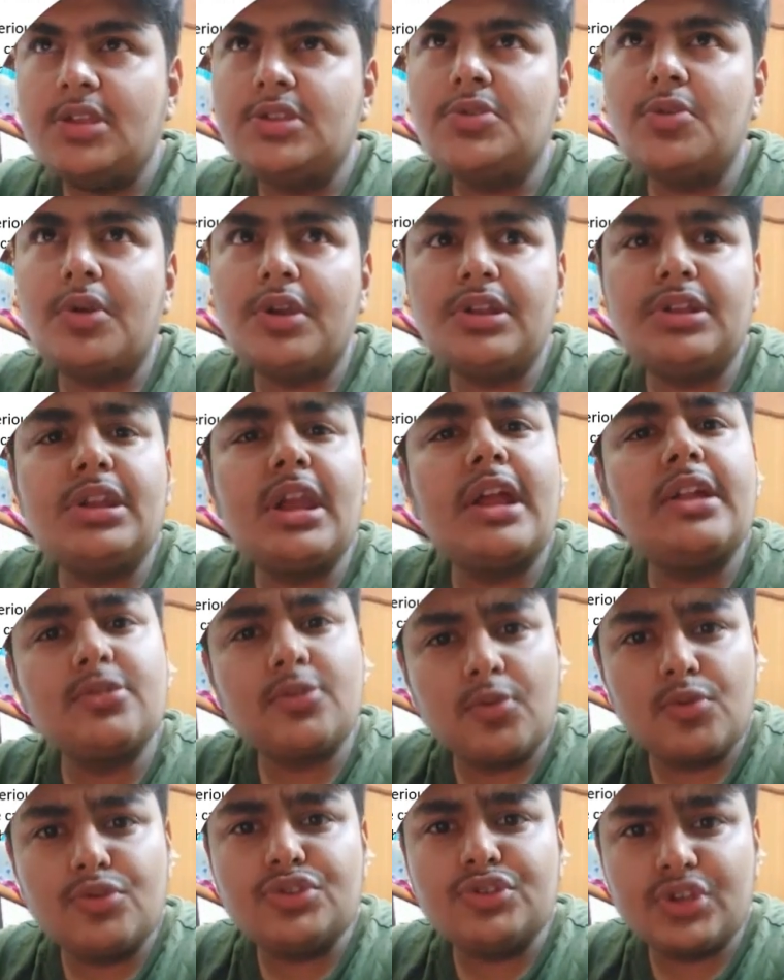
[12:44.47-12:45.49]
So it can
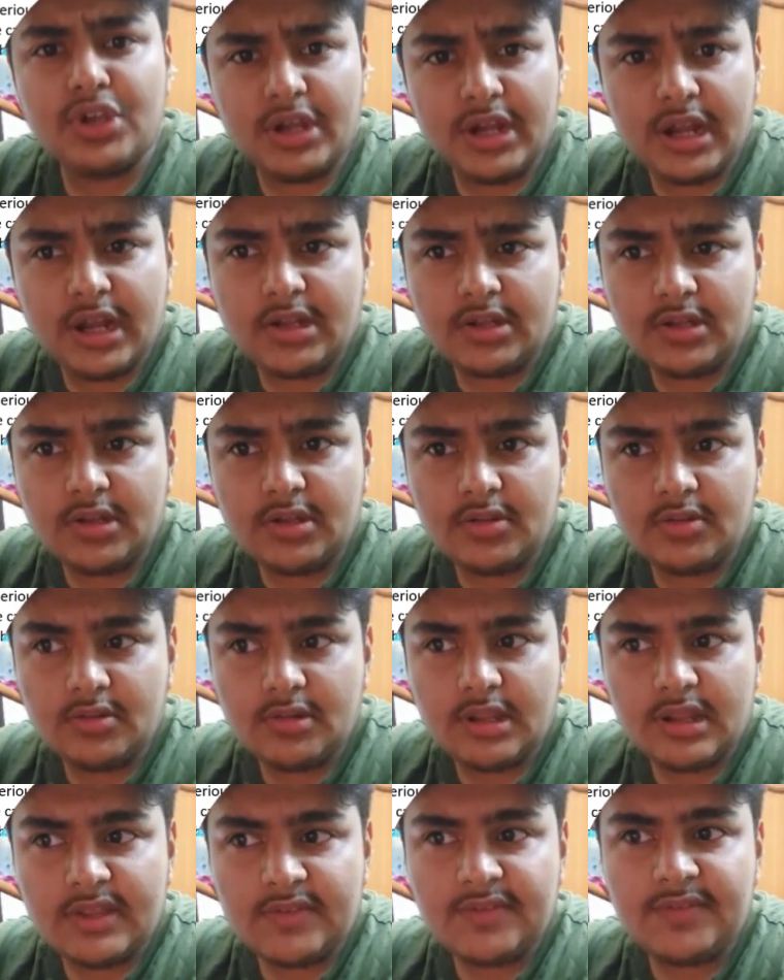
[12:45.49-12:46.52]
course correct
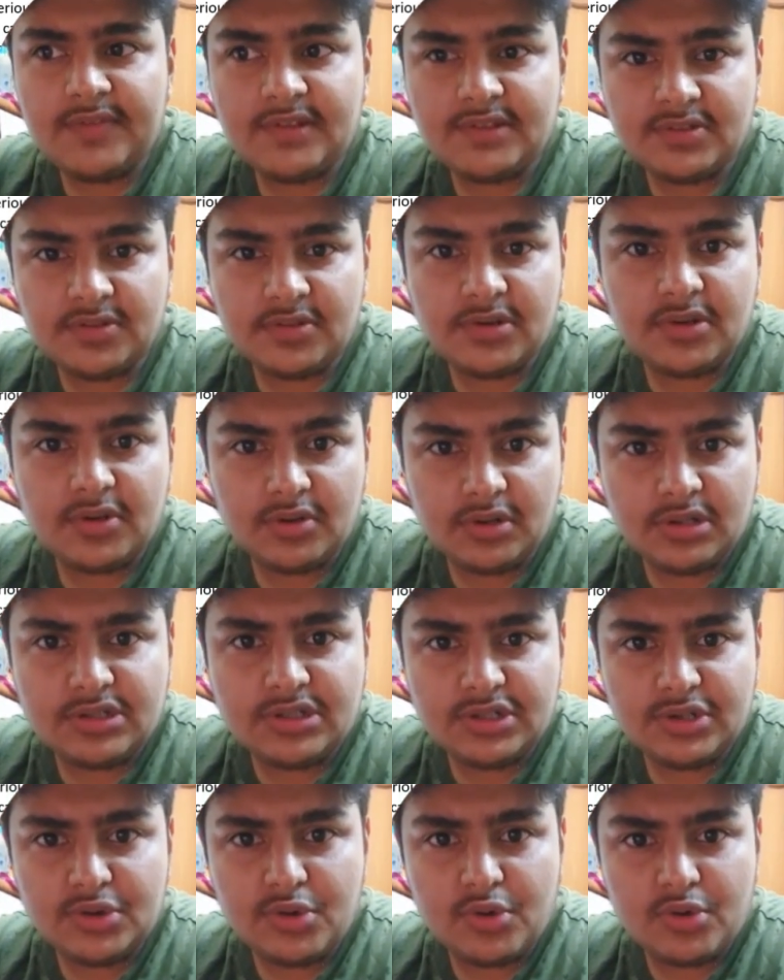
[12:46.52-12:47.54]
if it's on a
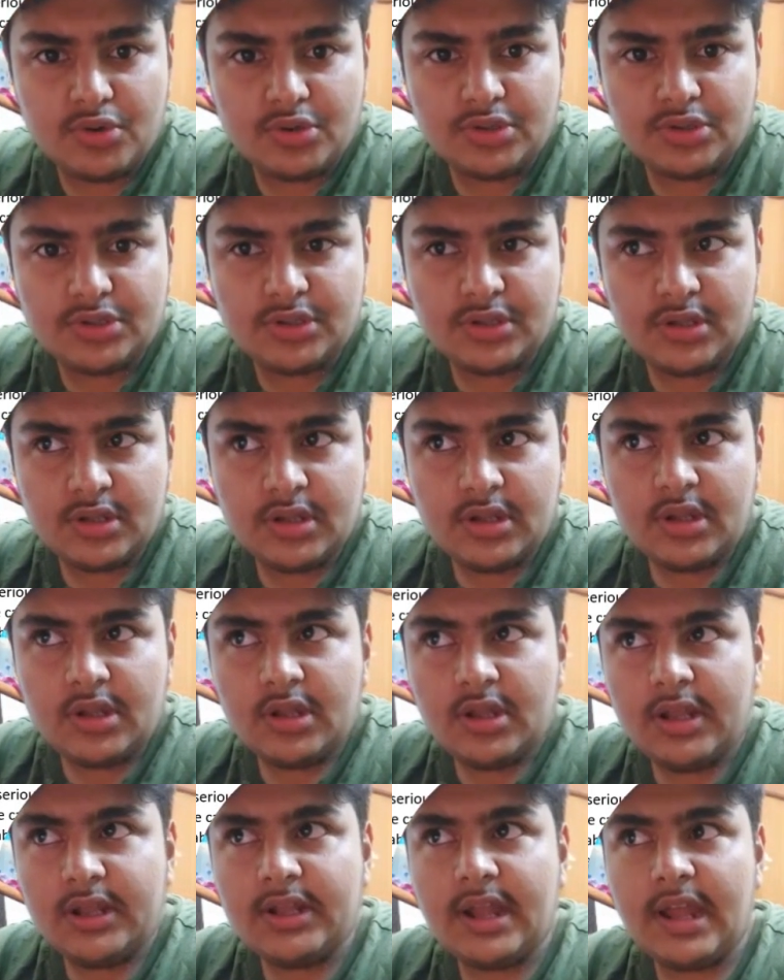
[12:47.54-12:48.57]
collision course.
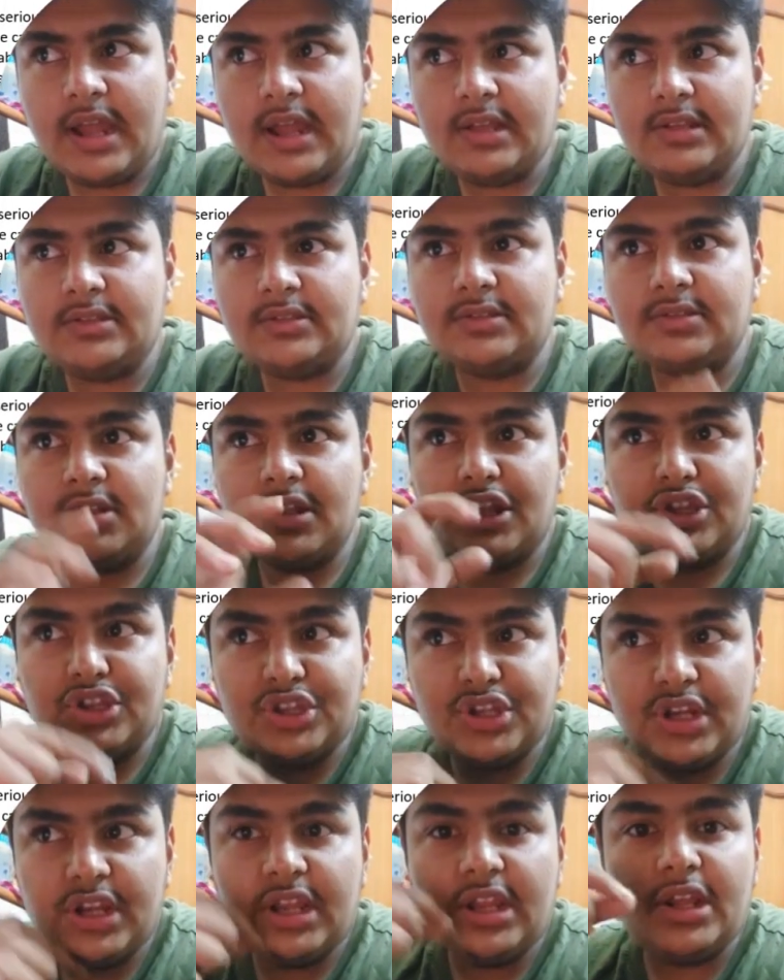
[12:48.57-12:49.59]
It has
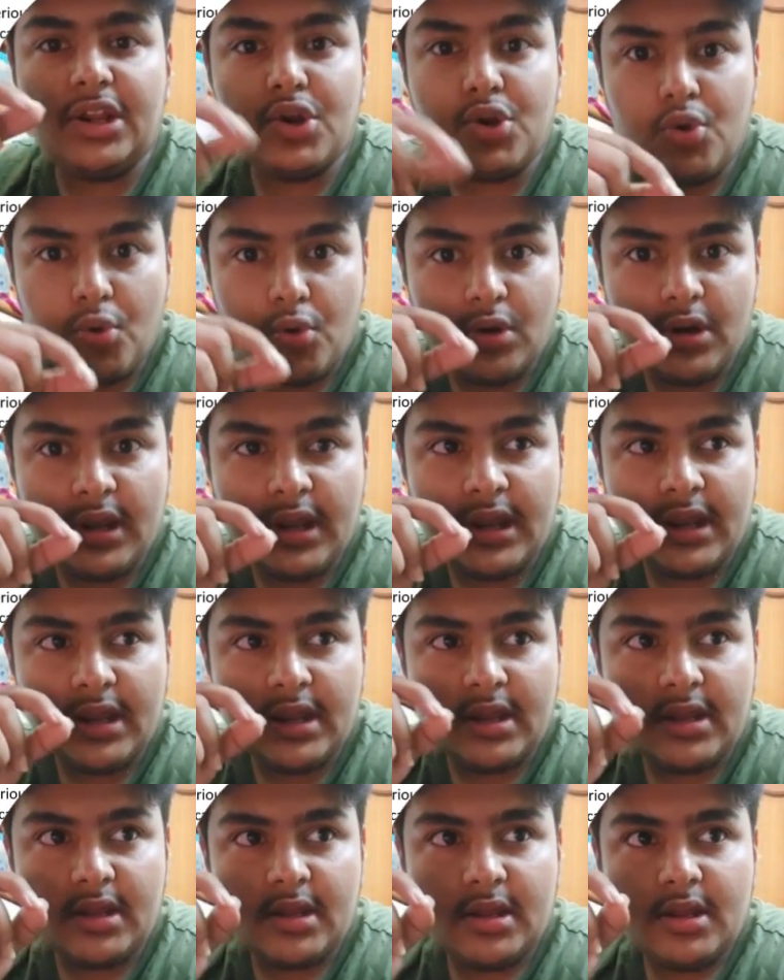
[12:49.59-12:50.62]
3
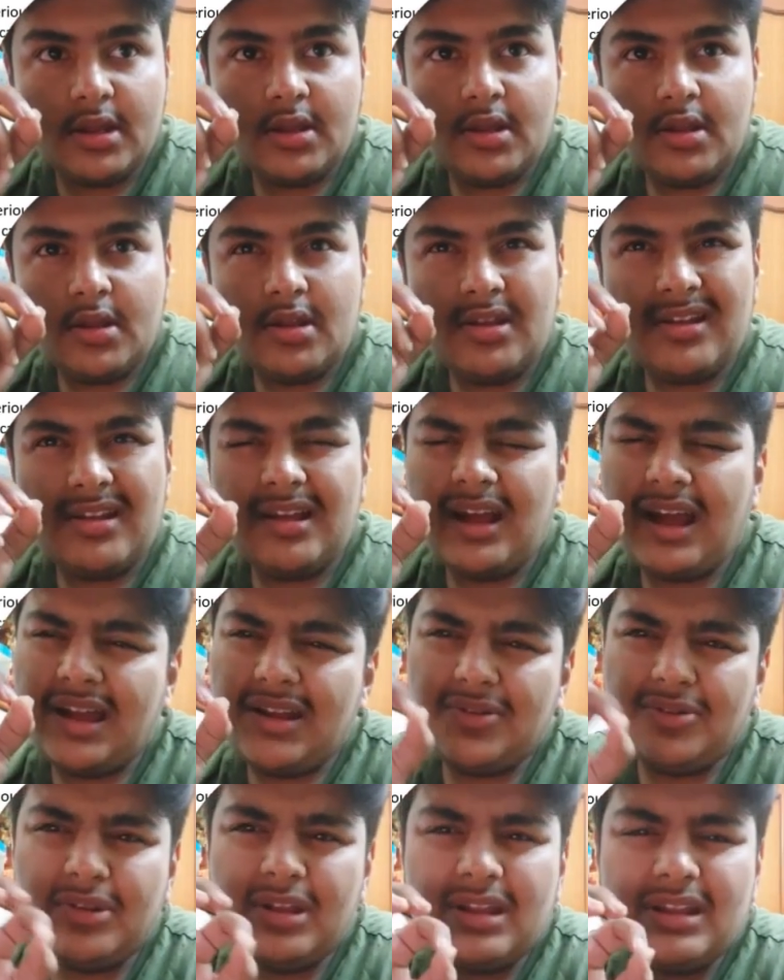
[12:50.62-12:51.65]
rolling,
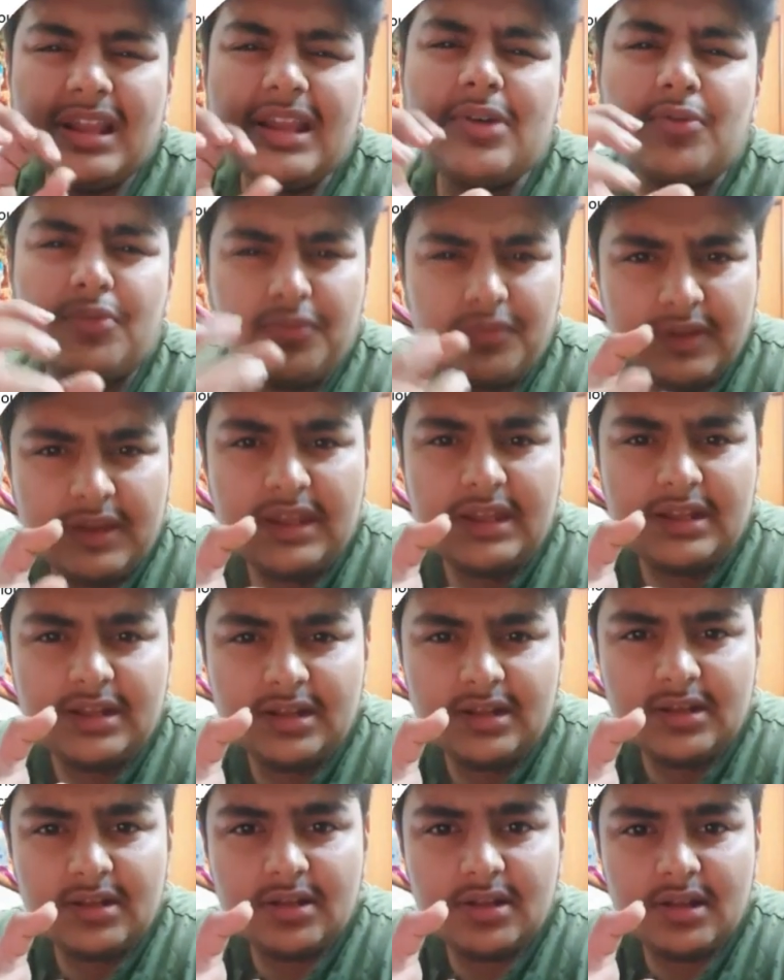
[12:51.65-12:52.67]
like a
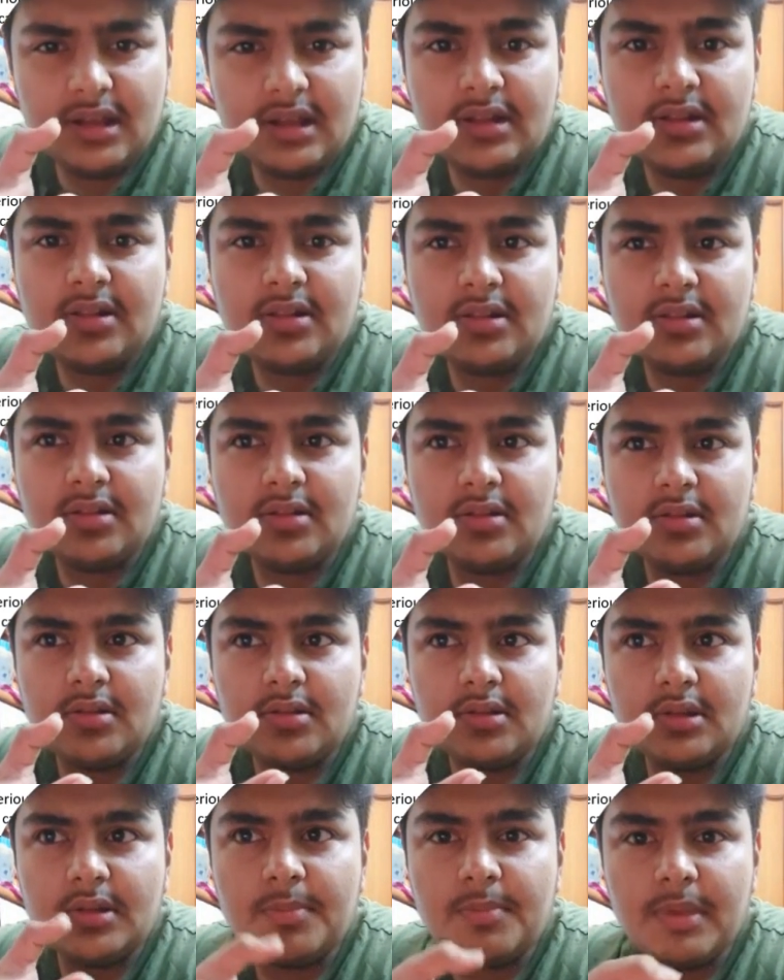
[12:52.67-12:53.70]
wheel in
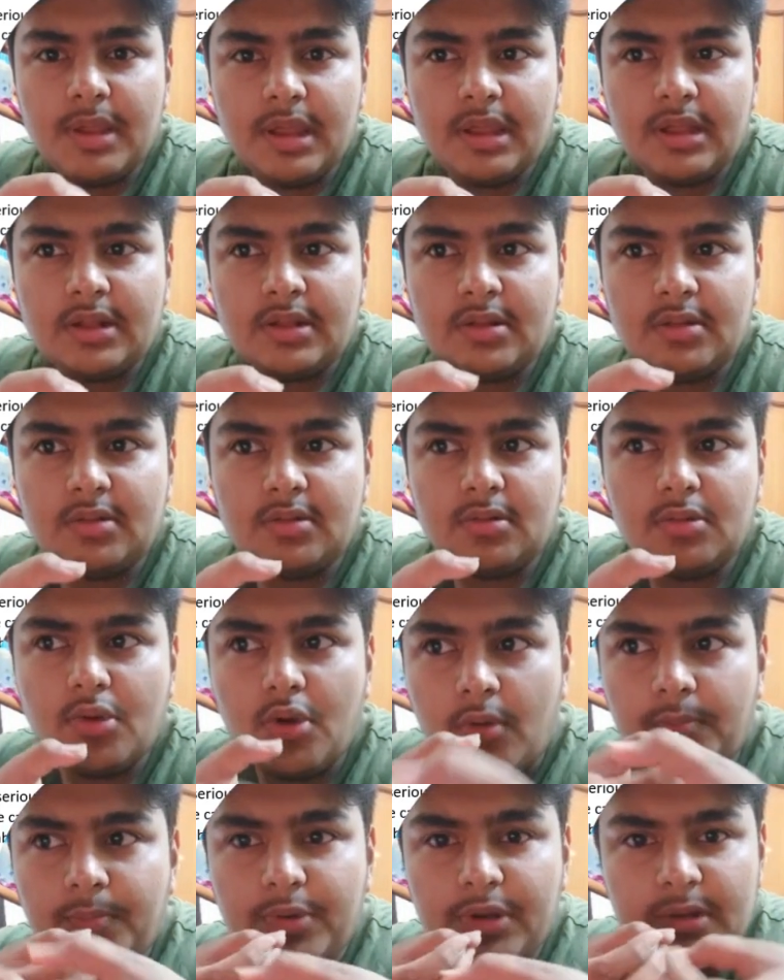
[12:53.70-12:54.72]
the main
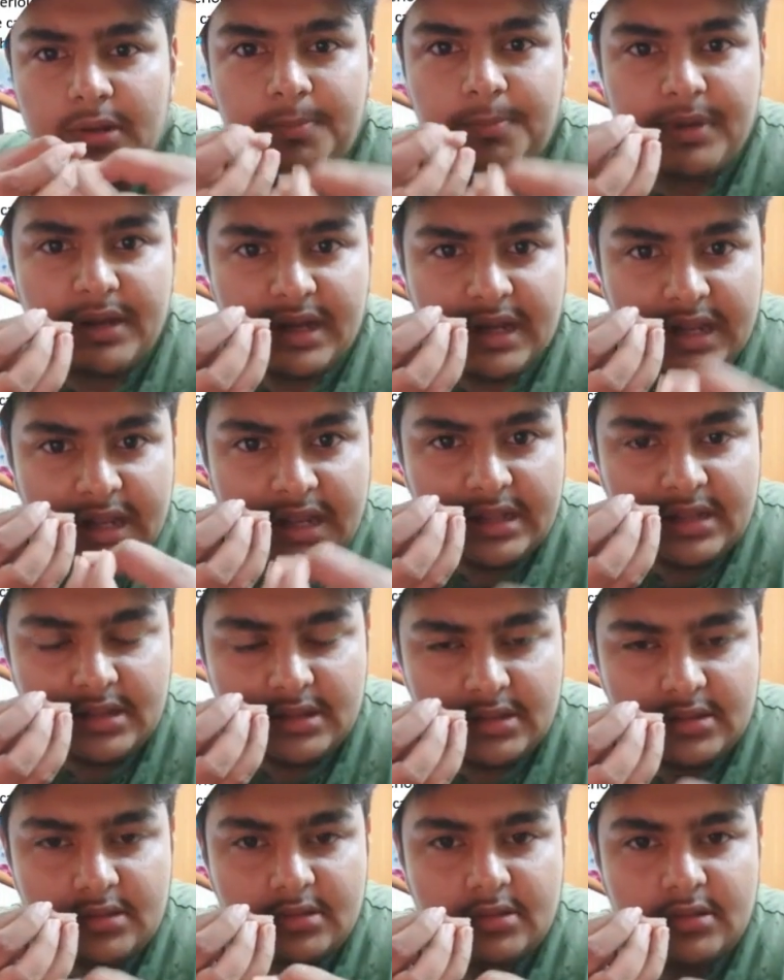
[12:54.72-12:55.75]
component beneath
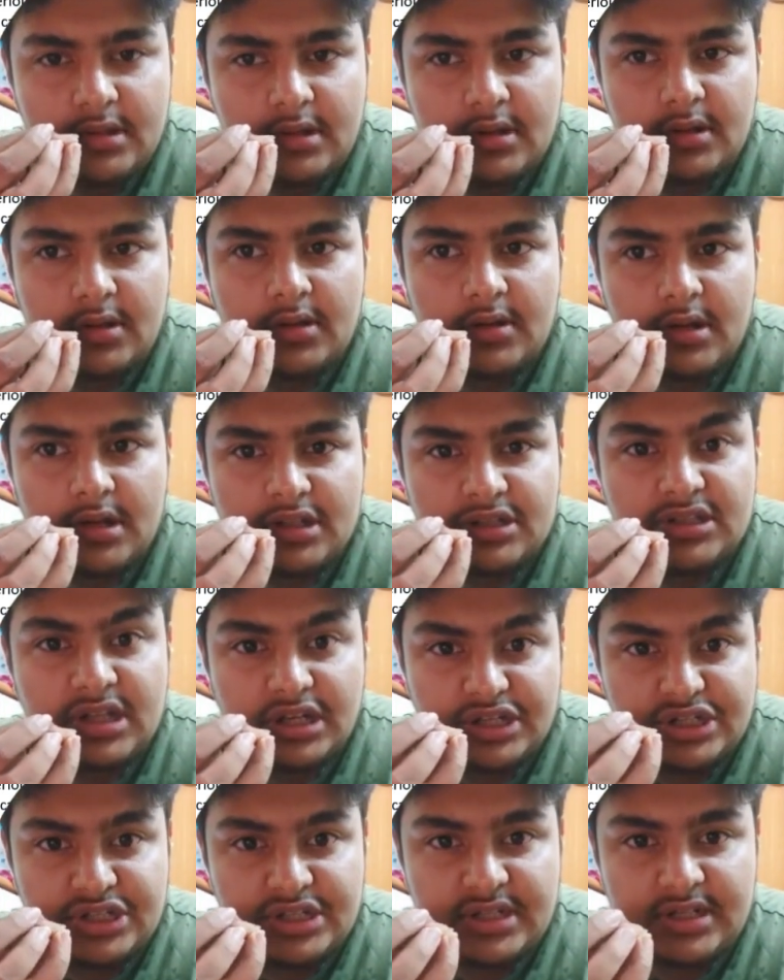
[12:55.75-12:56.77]
the
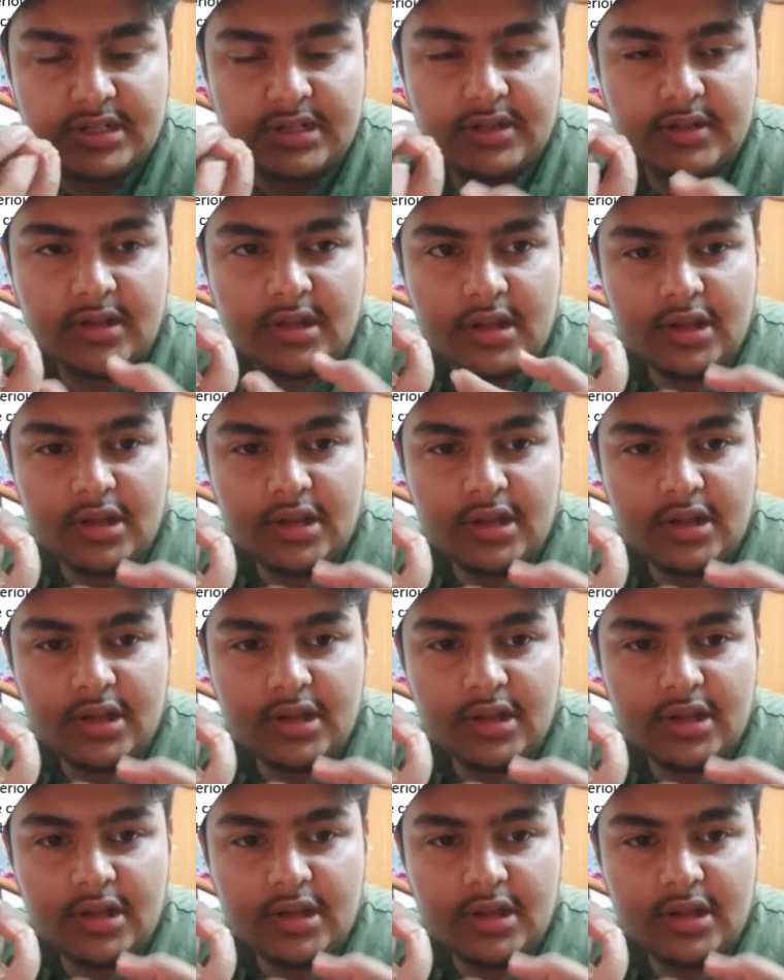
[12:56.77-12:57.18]
sun shield.